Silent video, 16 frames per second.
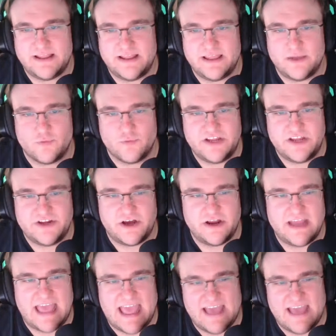
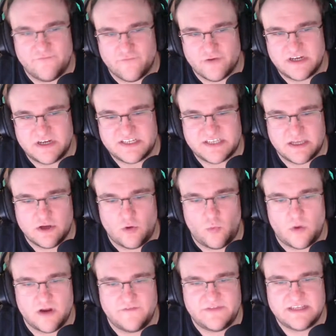redone every single
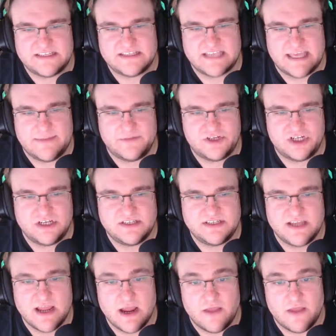one of these images.
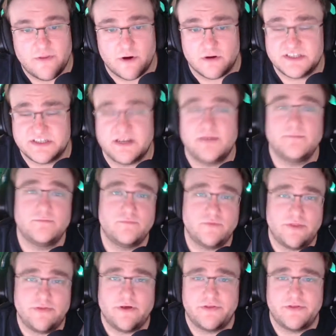There are
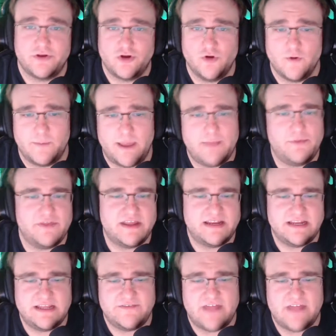some of the newer people that
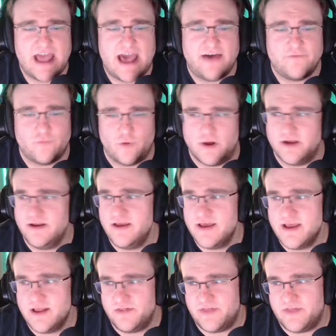didn't even have one
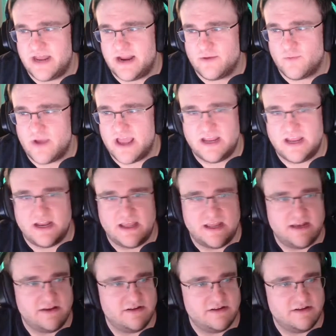that I ran in
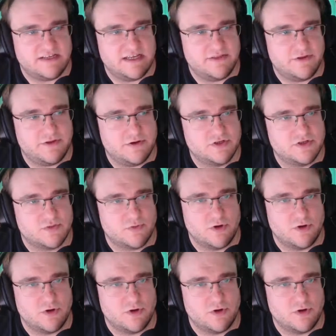and did those real